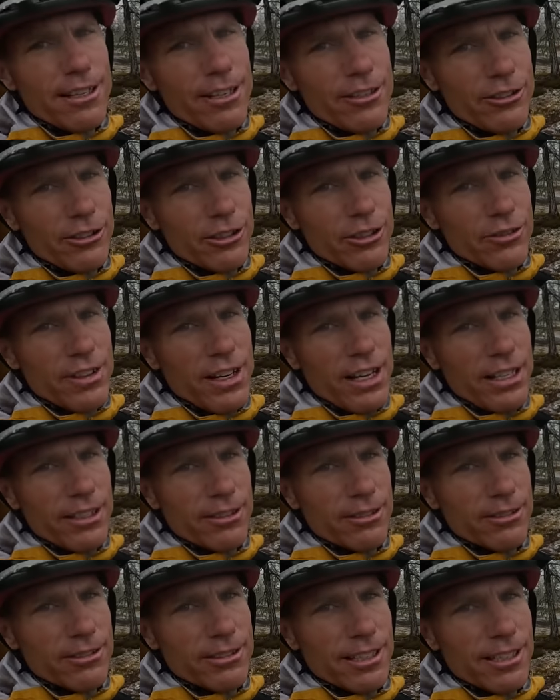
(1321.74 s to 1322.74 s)
I should have gotten
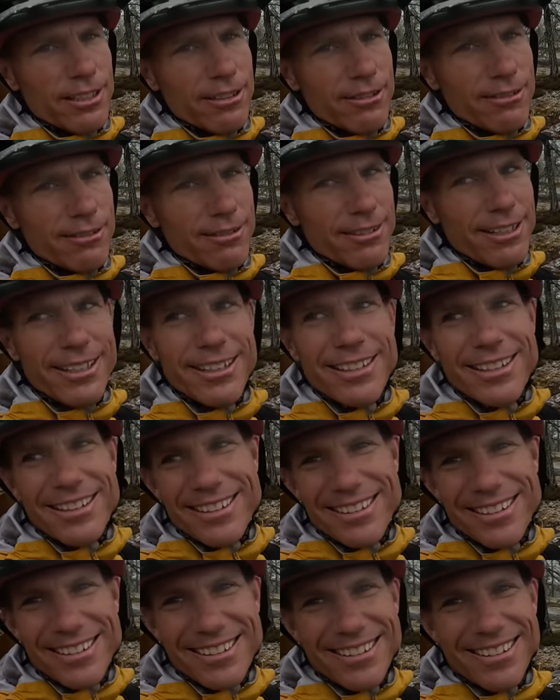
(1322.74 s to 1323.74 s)
a hotel.
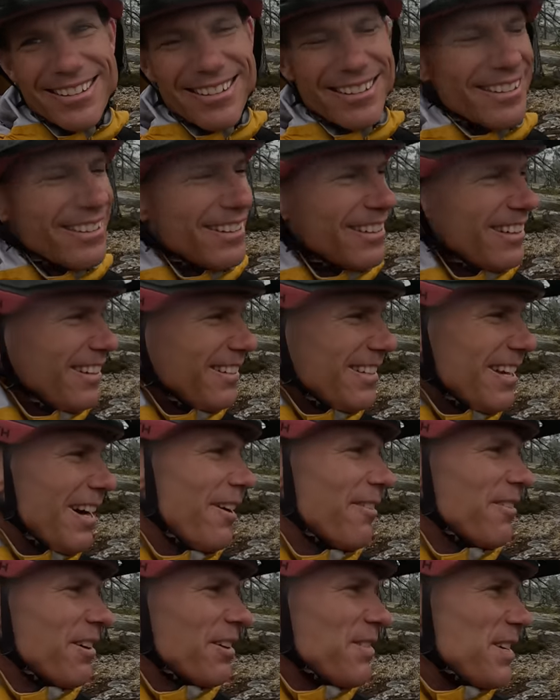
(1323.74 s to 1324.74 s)
Now
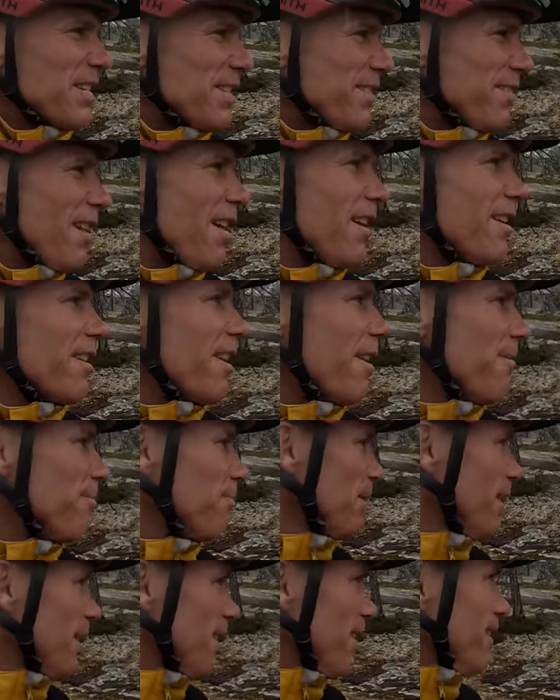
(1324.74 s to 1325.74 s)
I'm gonna be setting up
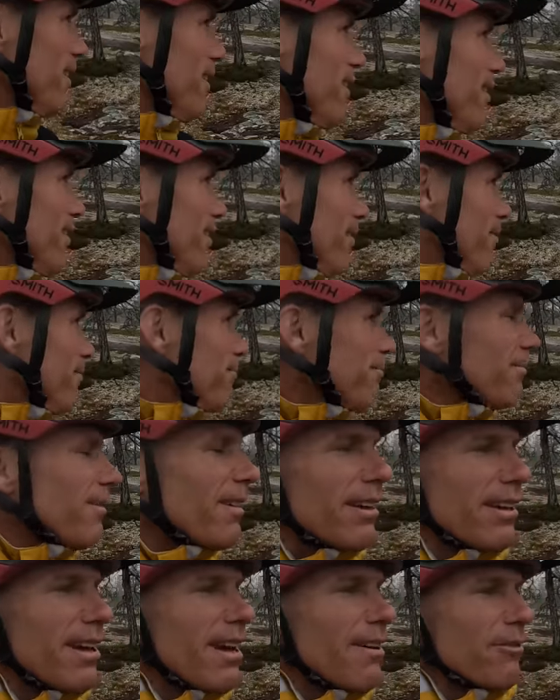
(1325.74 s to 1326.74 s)

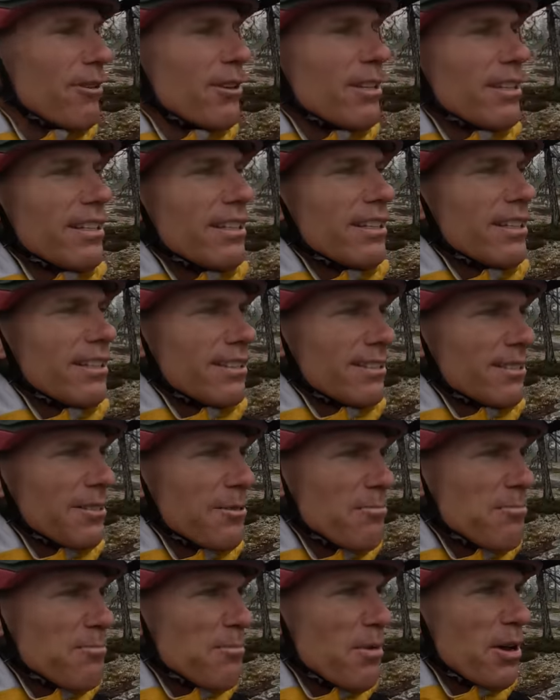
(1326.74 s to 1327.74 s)
everything in
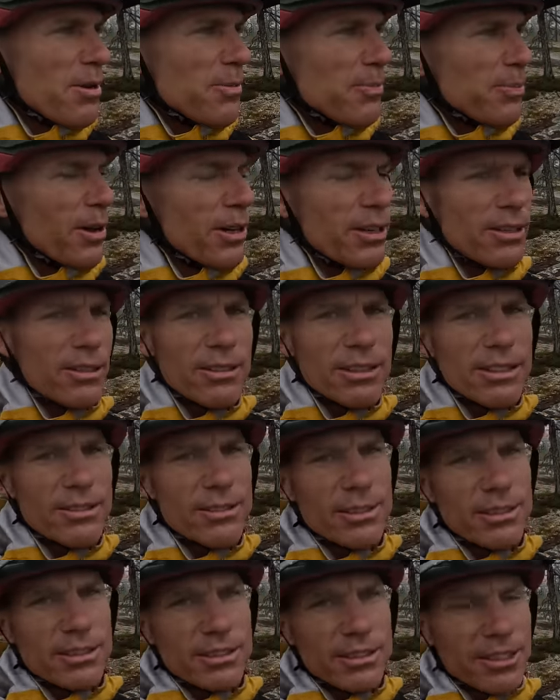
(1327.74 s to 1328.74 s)
some mud puddle.
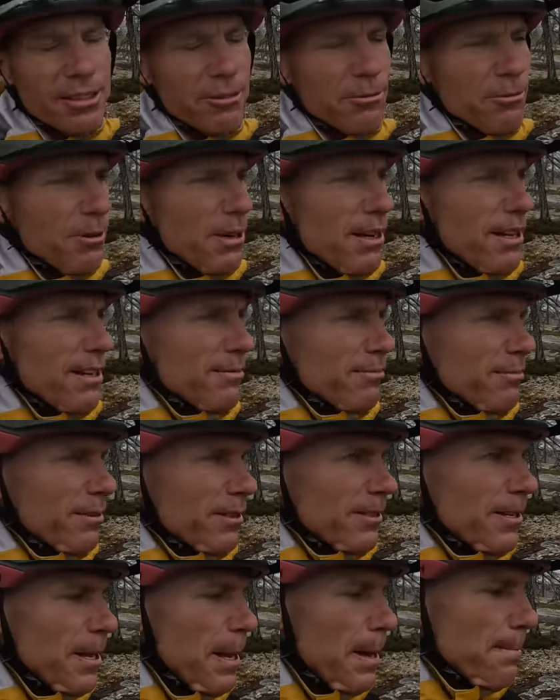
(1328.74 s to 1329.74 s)
Everything's gonna get wet,
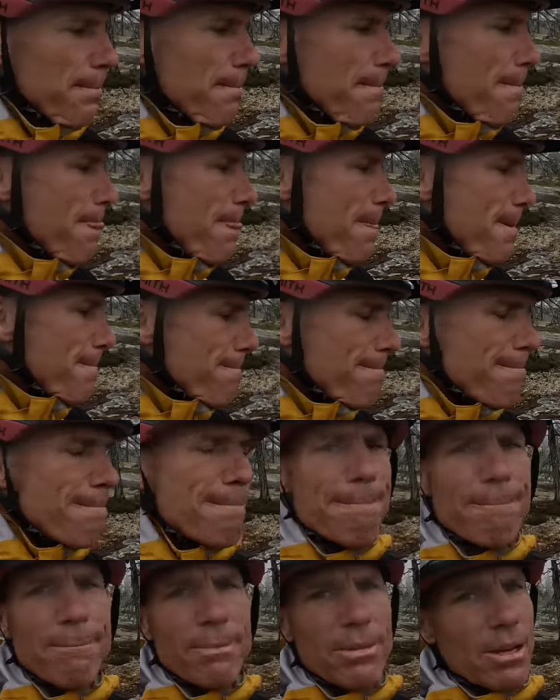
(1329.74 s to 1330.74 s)
but
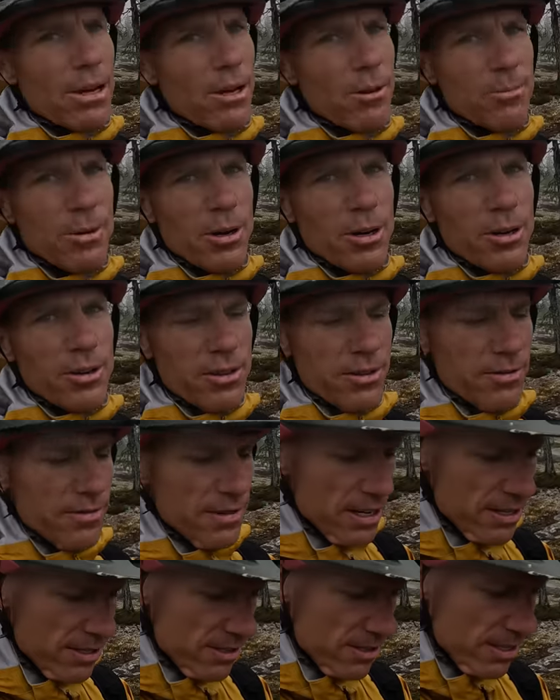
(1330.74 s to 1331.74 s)
all part of the
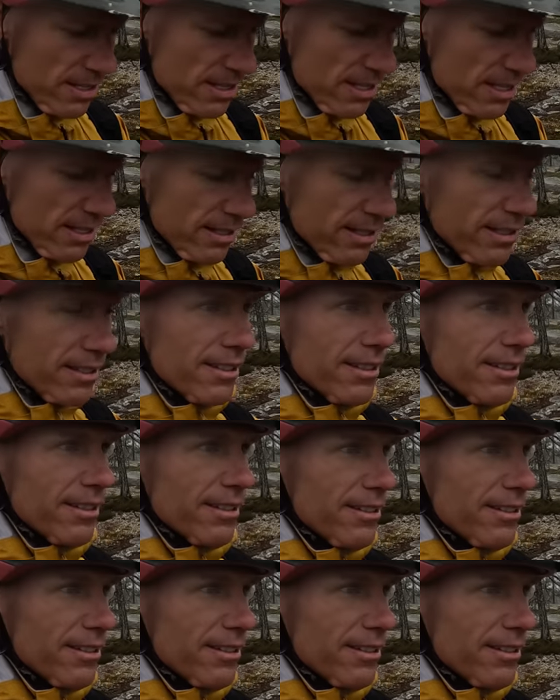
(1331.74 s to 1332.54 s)
adventure, I guess.